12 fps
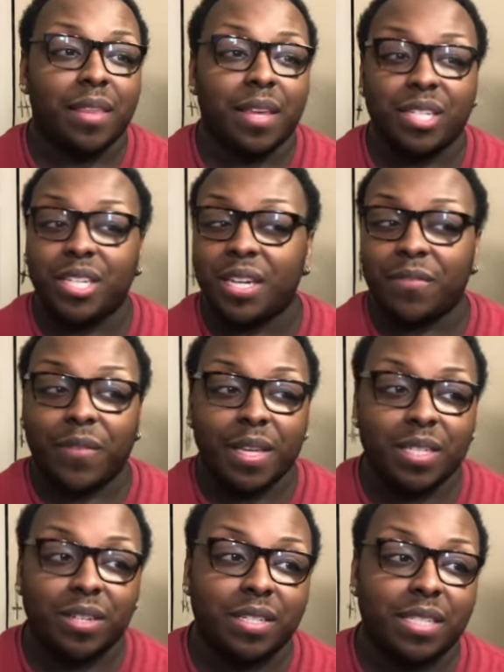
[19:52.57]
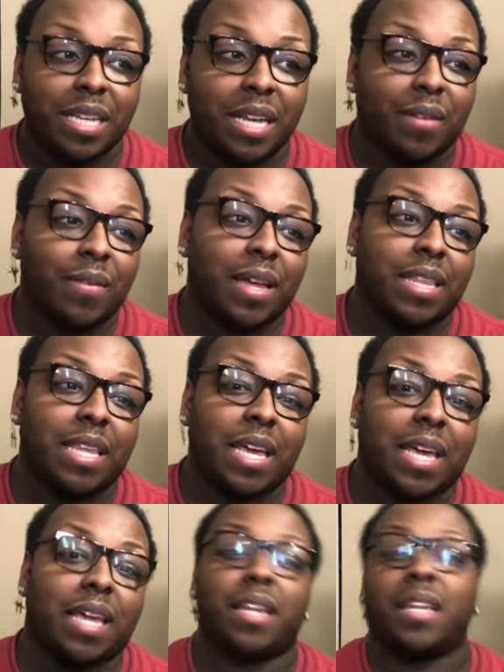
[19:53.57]
Then she defends herself, and
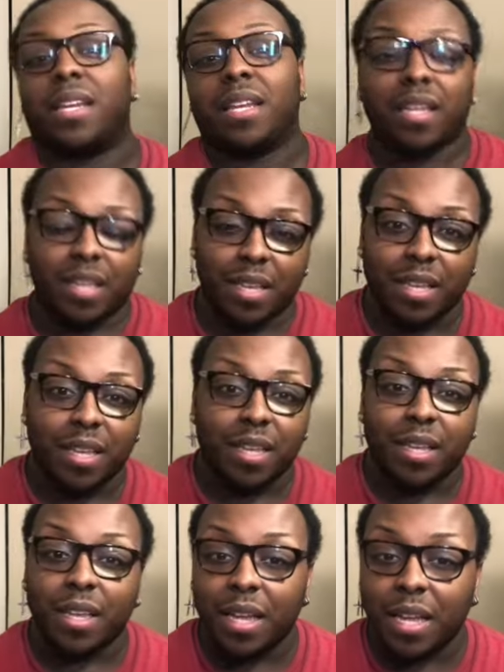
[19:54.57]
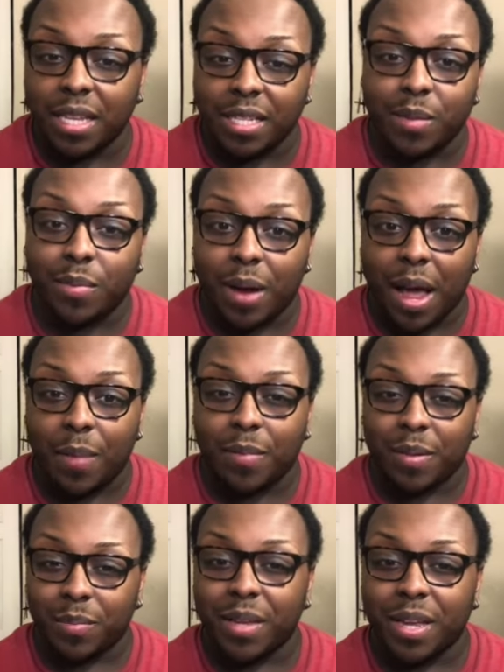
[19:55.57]
then it's a
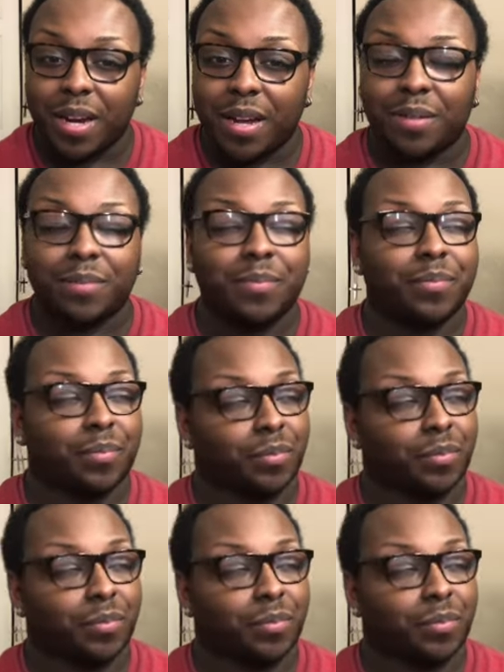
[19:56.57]
problem, you know.